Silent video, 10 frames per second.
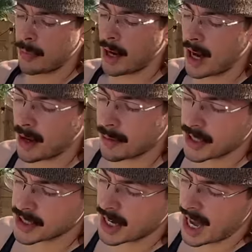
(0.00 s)
Bob
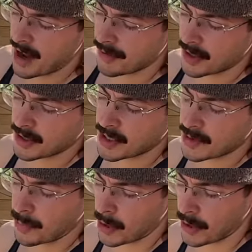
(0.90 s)
is an African
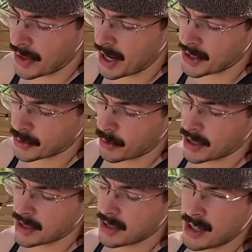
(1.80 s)
spur thigh
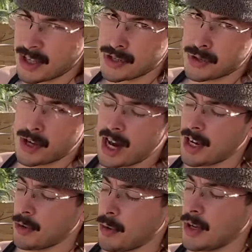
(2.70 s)
tortoise,
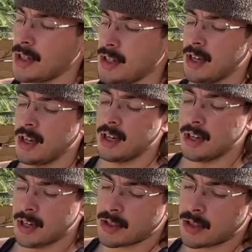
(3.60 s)
sulcata tortoise.
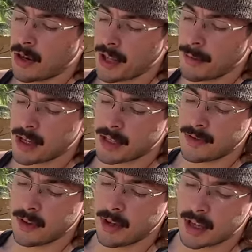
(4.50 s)
It's called that because if
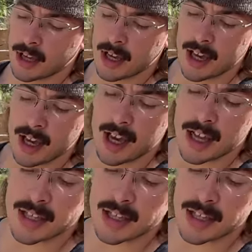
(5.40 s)
you look at